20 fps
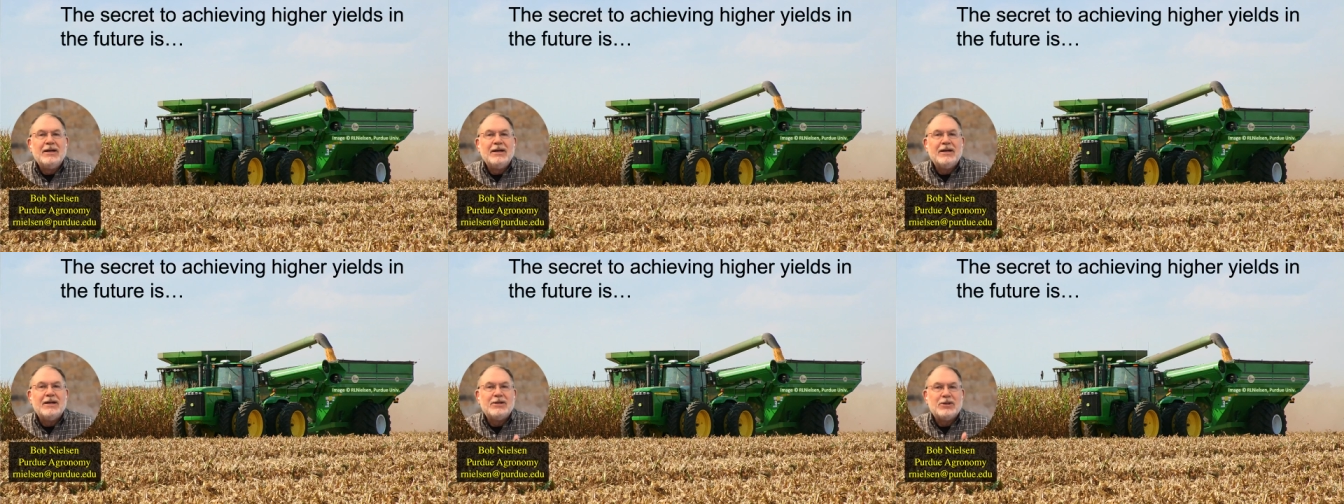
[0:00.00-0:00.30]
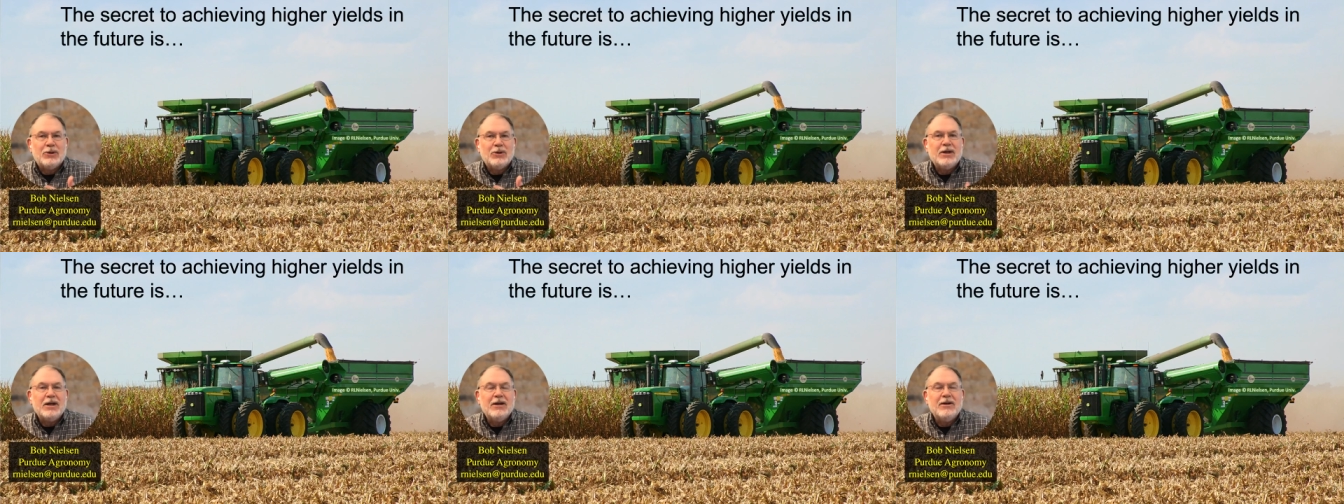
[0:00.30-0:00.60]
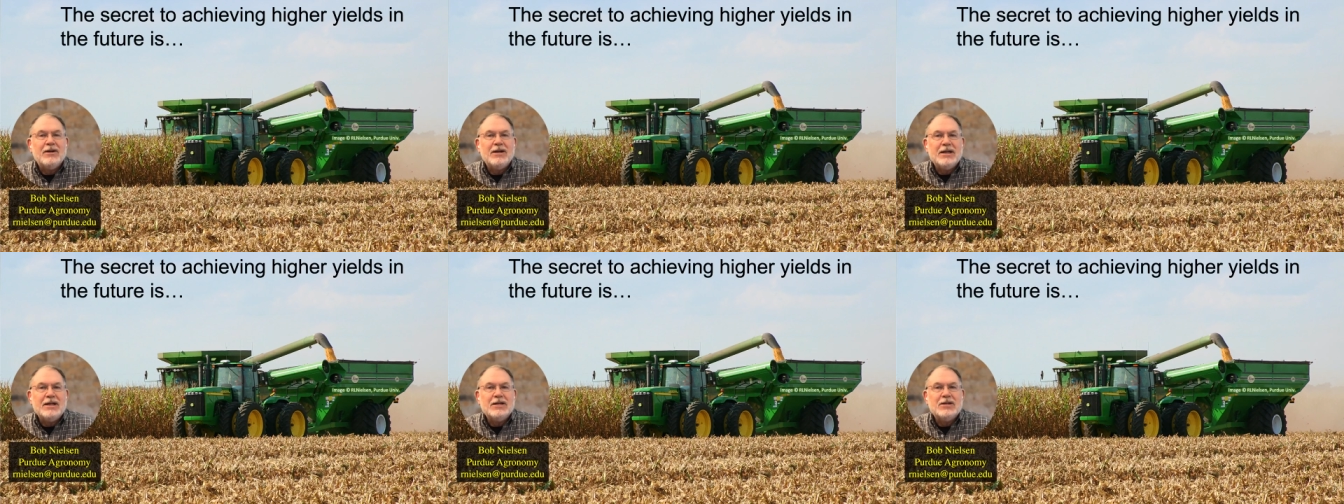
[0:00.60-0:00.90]
And so here
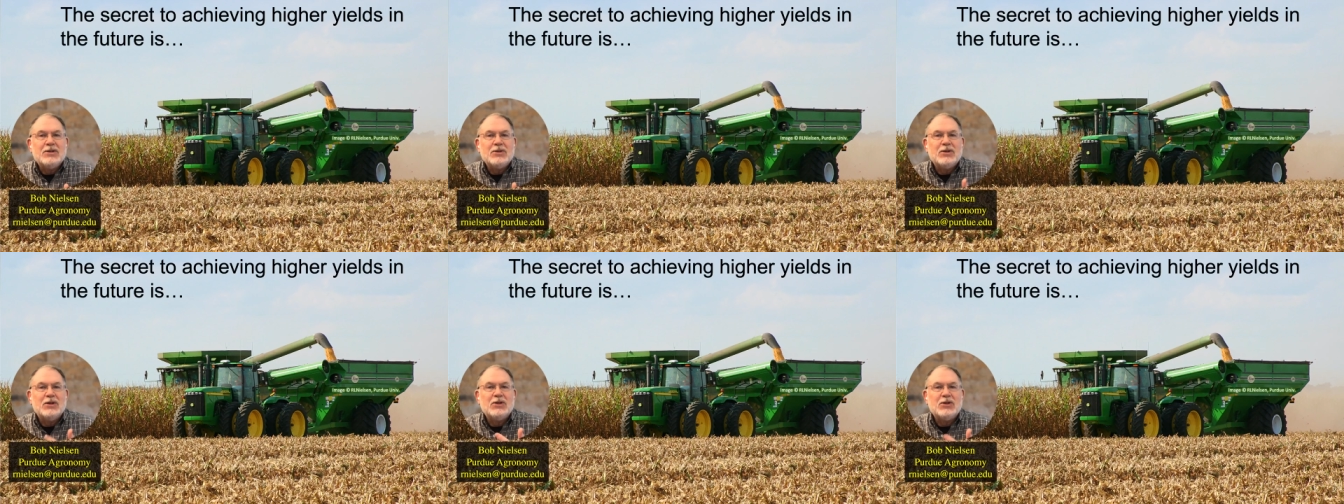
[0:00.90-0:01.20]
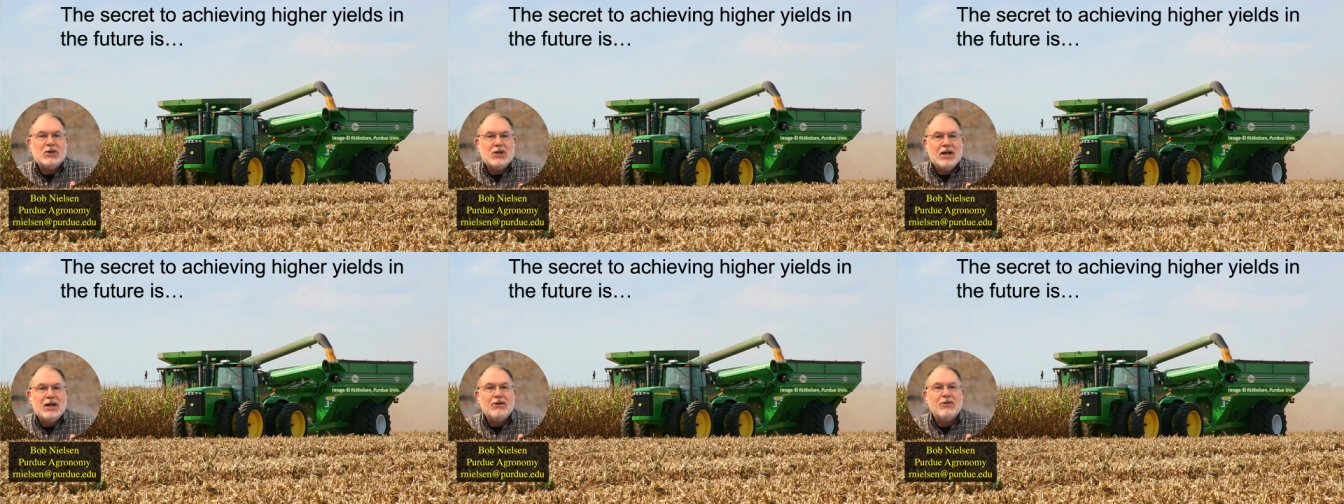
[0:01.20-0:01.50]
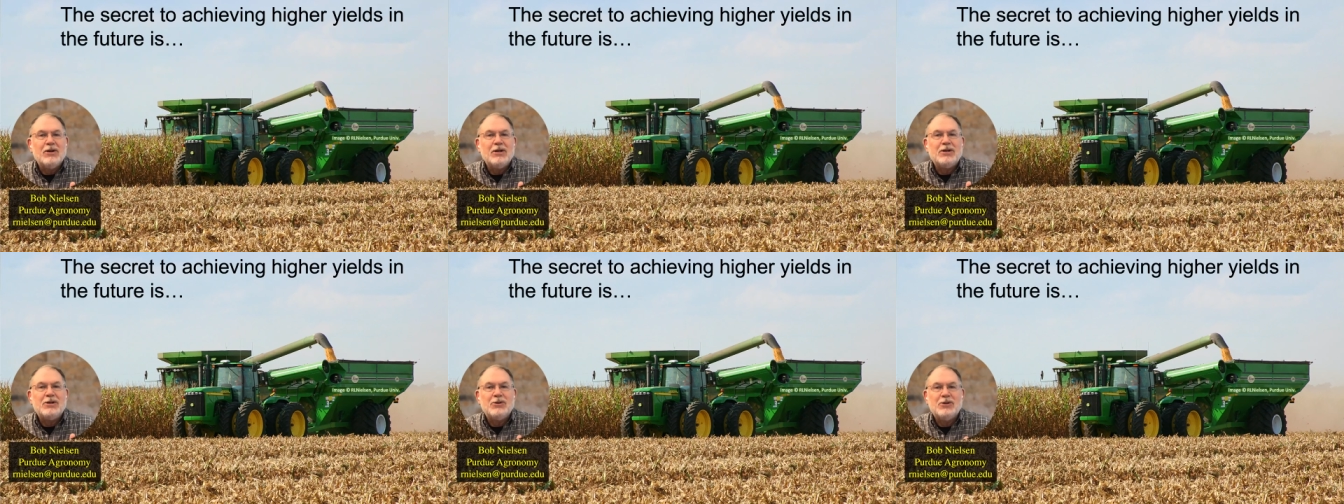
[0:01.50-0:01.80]
it is, the
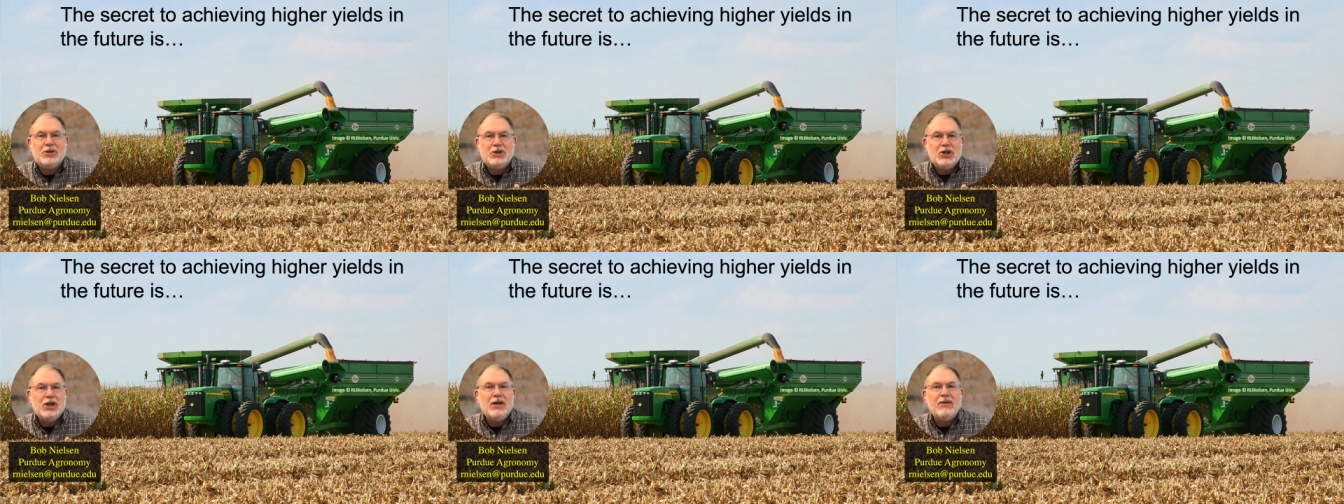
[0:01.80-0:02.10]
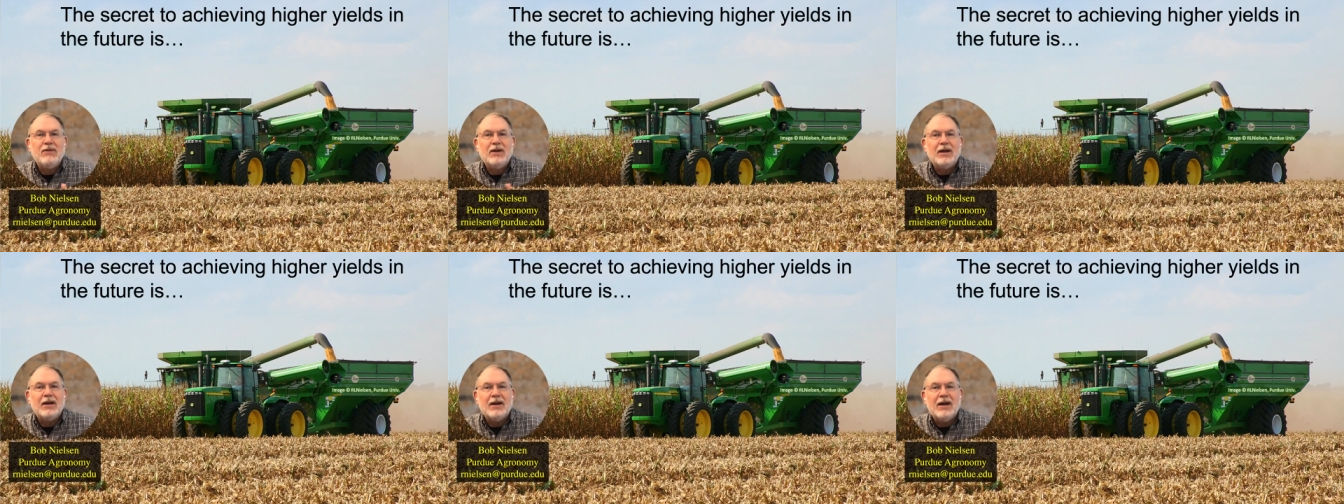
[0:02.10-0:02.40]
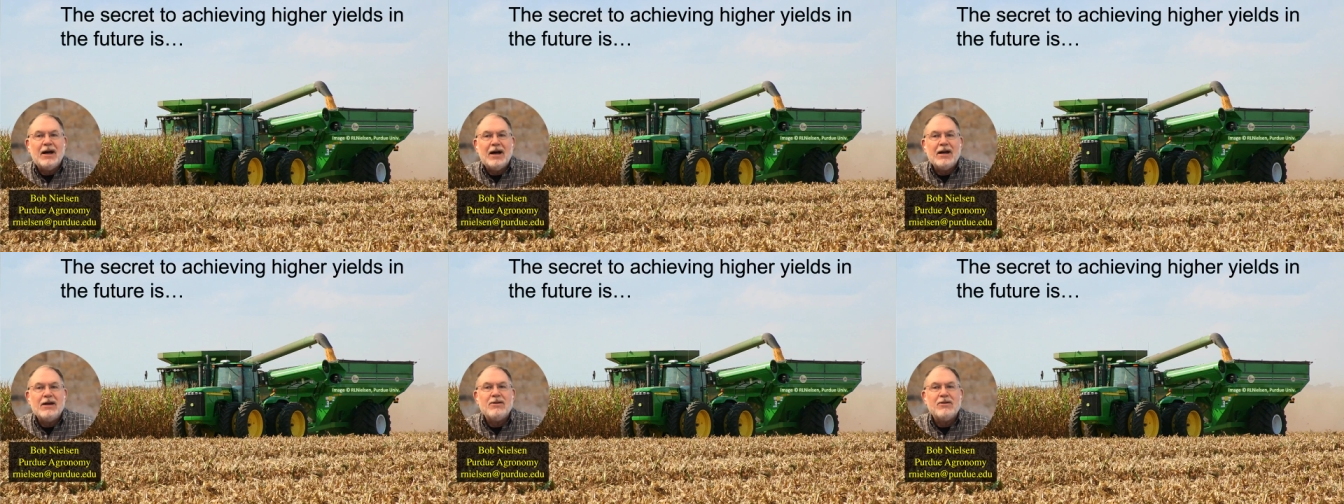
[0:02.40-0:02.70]
secret to achieving
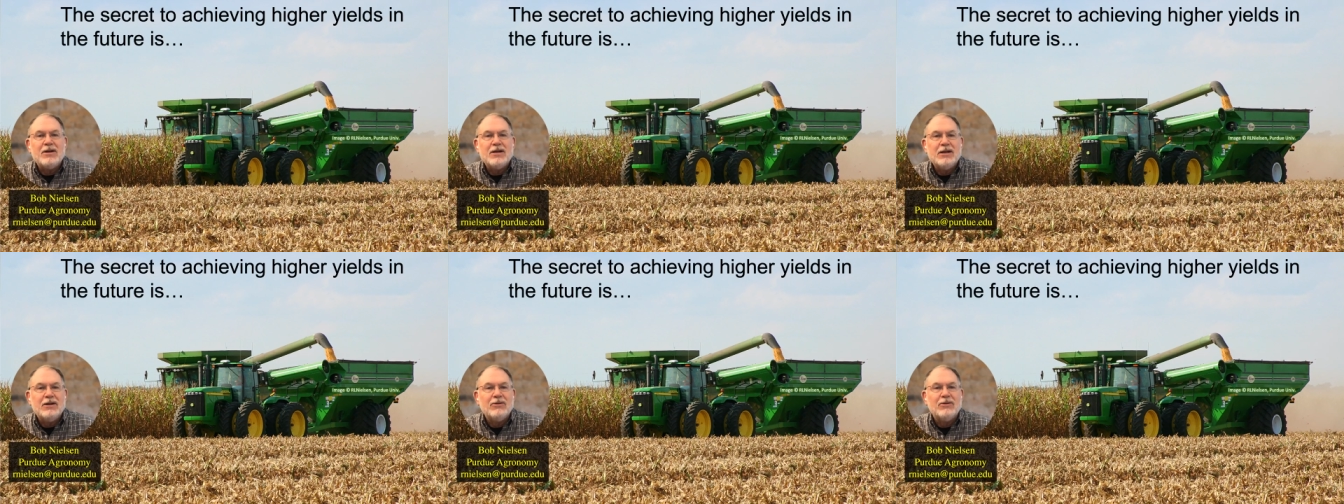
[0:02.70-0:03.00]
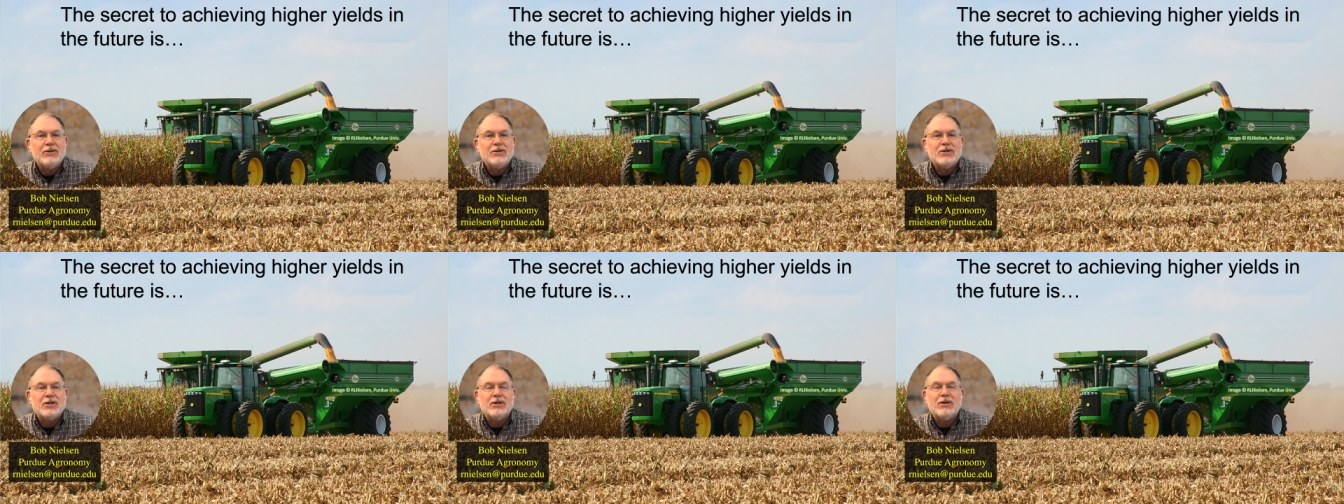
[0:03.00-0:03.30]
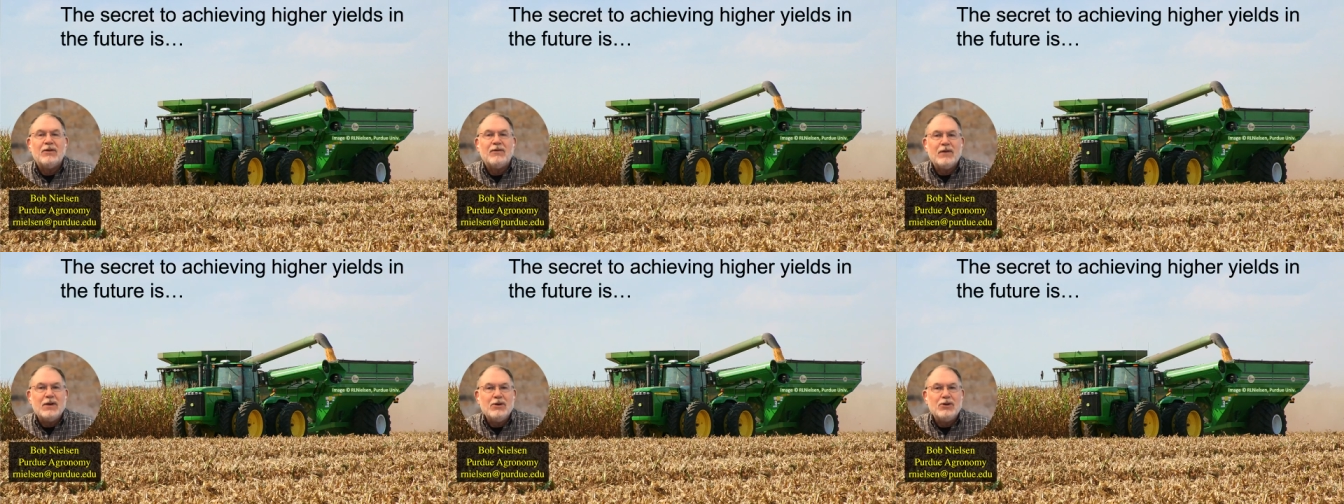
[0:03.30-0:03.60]
higher yields in
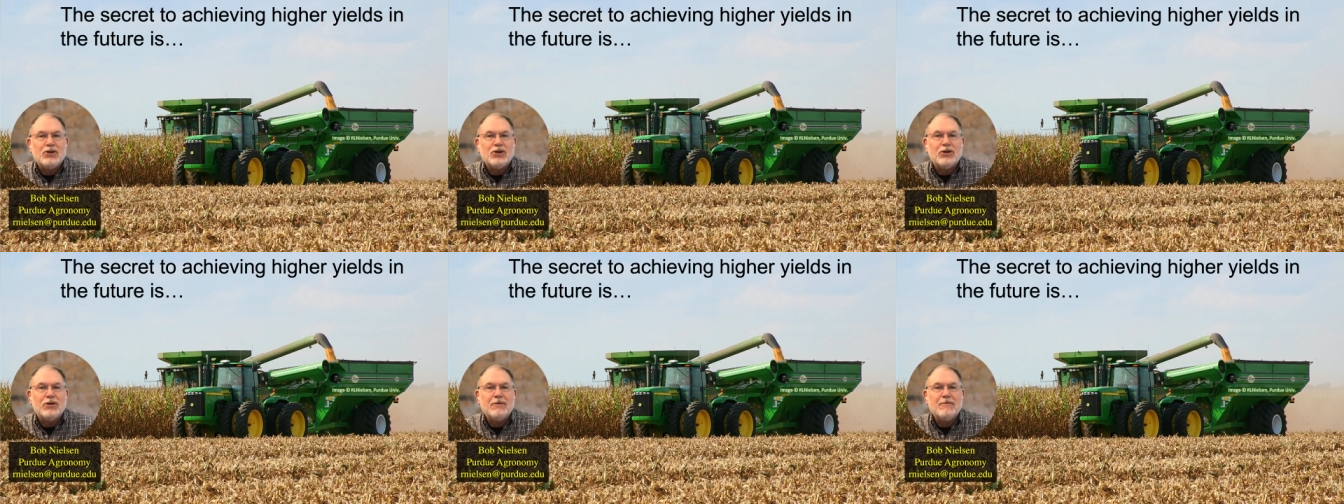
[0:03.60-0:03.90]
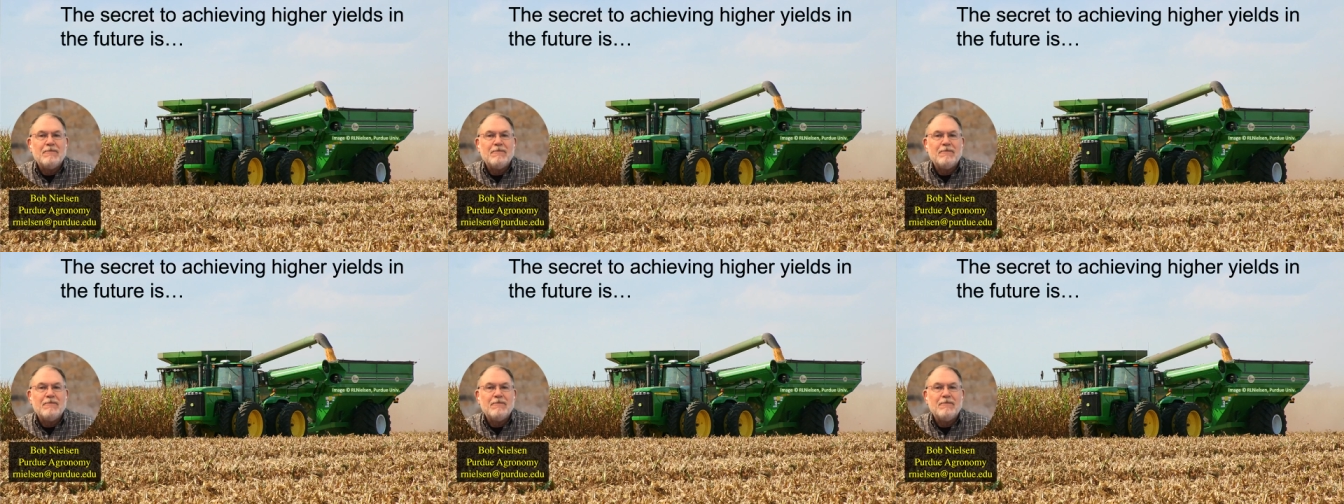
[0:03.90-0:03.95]
the future